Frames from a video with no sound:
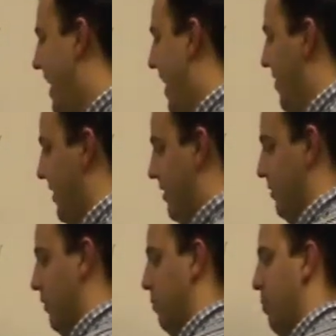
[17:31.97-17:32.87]
I think
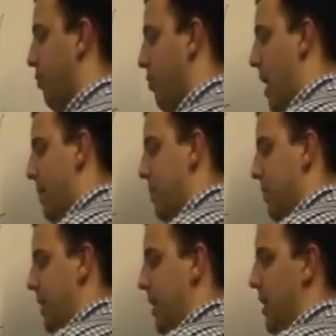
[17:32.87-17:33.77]
this is
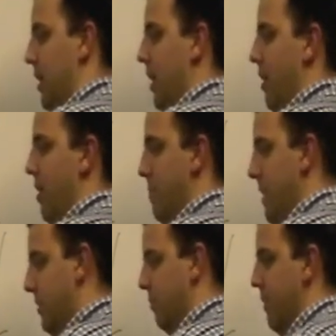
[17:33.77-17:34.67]
probably the
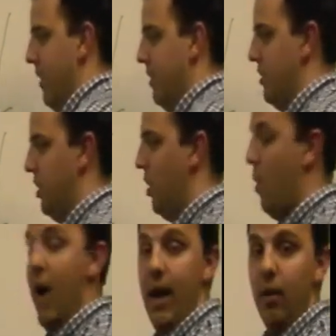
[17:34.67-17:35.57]
best method to
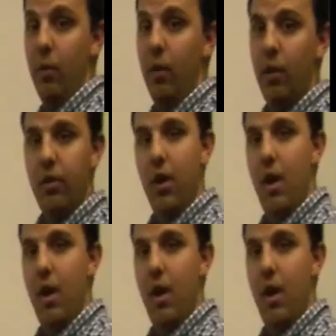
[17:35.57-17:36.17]
go at it with.